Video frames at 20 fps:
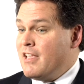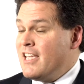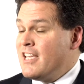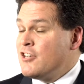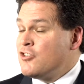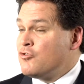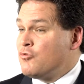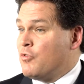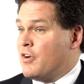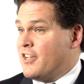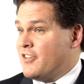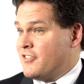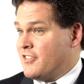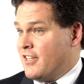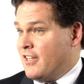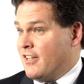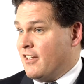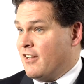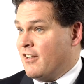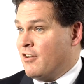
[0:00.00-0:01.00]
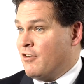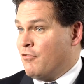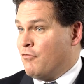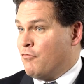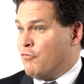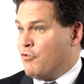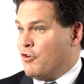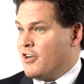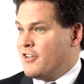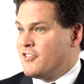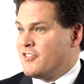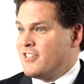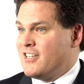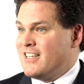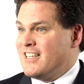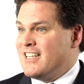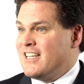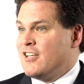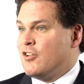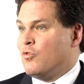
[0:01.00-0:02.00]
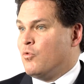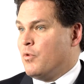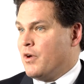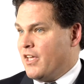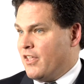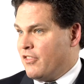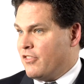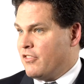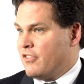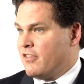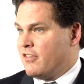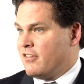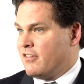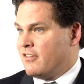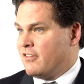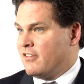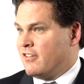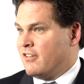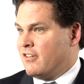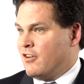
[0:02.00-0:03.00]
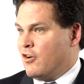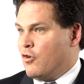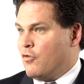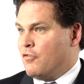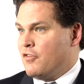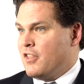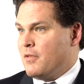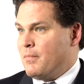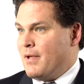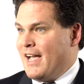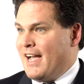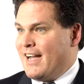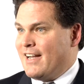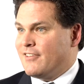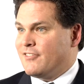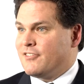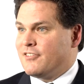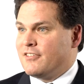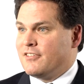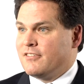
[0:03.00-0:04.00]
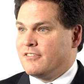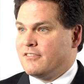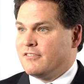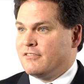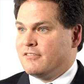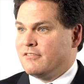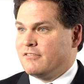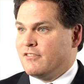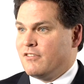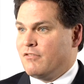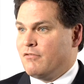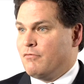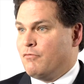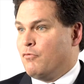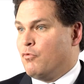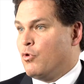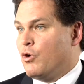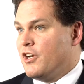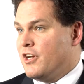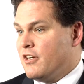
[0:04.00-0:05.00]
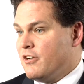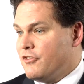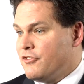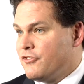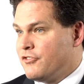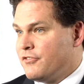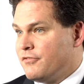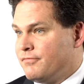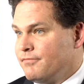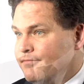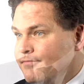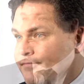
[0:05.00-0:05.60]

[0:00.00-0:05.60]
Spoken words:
interesting for us to deal with over the past 4 years.